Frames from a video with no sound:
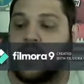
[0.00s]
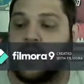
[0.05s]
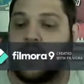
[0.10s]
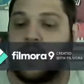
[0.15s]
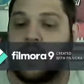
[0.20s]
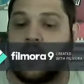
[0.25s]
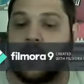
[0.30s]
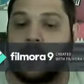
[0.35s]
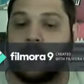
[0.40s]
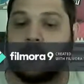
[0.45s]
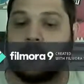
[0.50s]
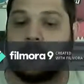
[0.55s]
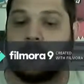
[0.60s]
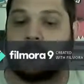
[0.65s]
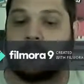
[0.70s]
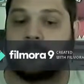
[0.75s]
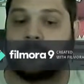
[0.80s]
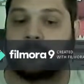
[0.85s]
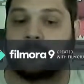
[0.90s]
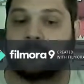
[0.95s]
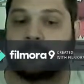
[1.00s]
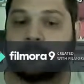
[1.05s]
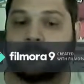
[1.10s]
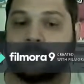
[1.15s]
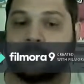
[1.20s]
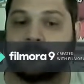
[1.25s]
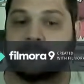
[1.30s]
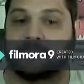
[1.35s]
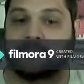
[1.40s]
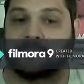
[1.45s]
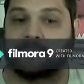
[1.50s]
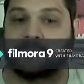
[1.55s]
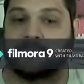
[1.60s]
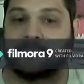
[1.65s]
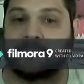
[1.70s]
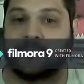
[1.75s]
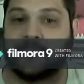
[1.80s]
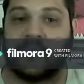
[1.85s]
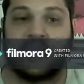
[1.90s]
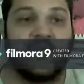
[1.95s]

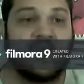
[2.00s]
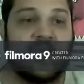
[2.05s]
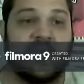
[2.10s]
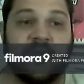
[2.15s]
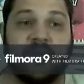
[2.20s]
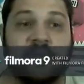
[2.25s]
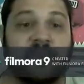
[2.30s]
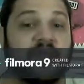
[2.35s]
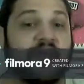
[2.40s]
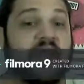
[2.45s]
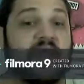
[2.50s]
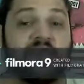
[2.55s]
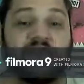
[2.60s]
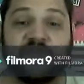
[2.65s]
But yeah,